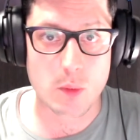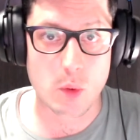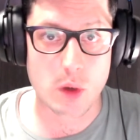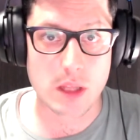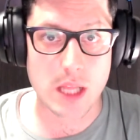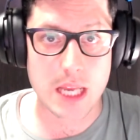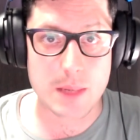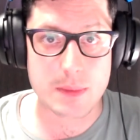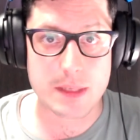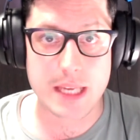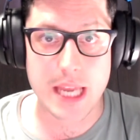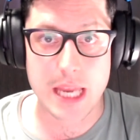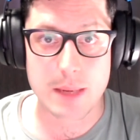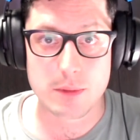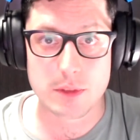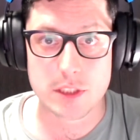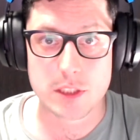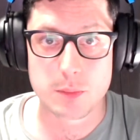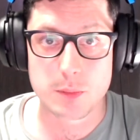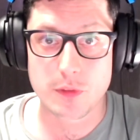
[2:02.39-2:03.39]
Will I be
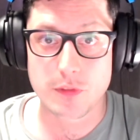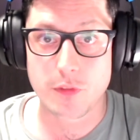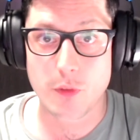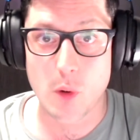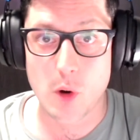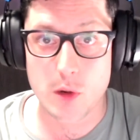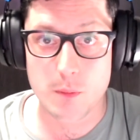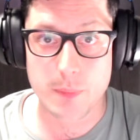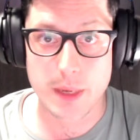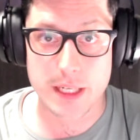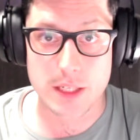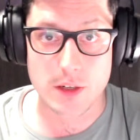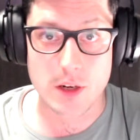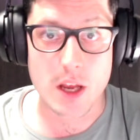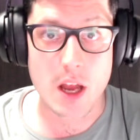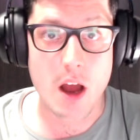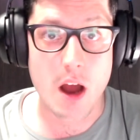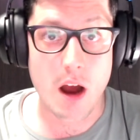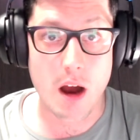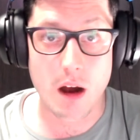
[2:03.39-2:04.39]
able to perform better?
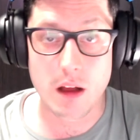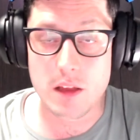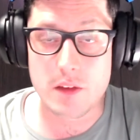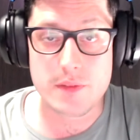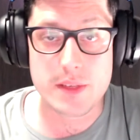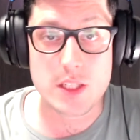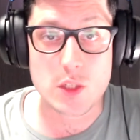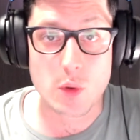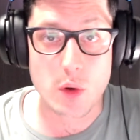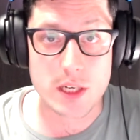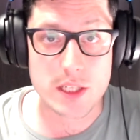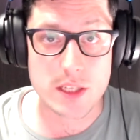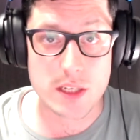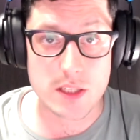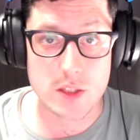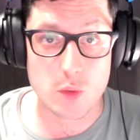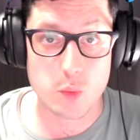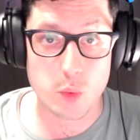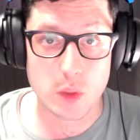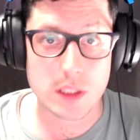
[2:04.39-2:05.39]
All of these
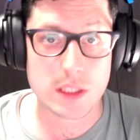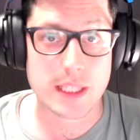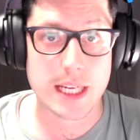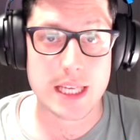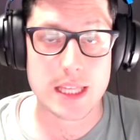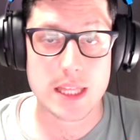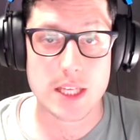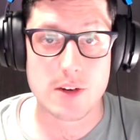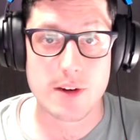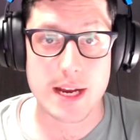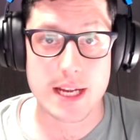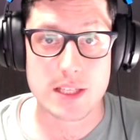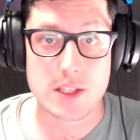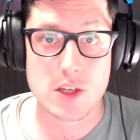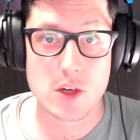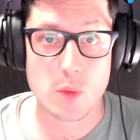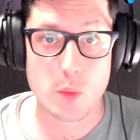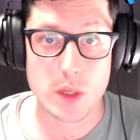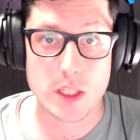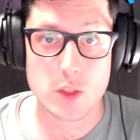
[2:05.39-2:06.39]
questions will get their
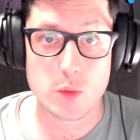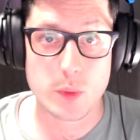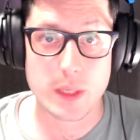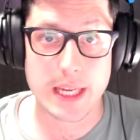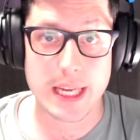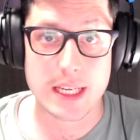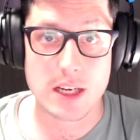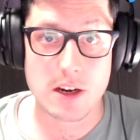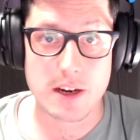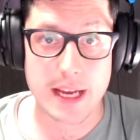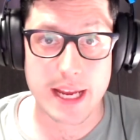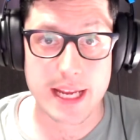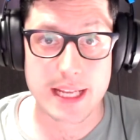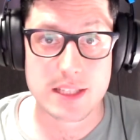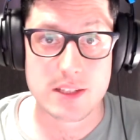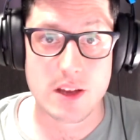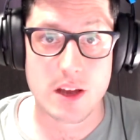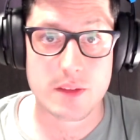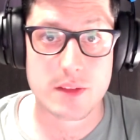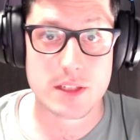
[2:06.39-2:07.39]
answer once we get our
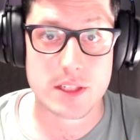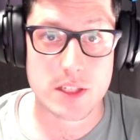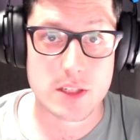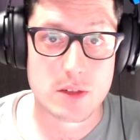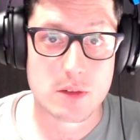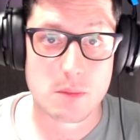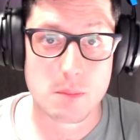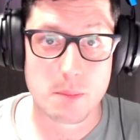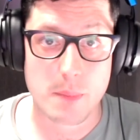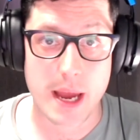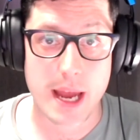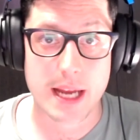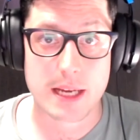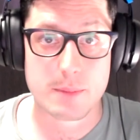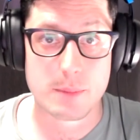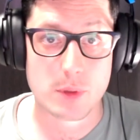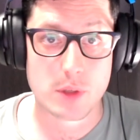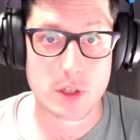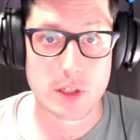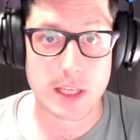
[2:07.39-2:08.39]
hands on the new
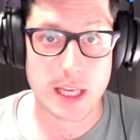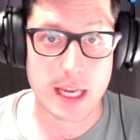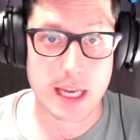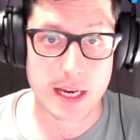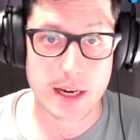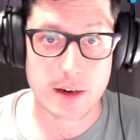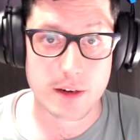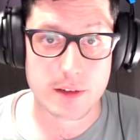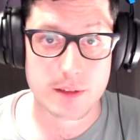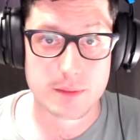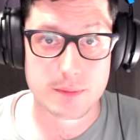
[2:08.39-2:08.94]
MacBook Air.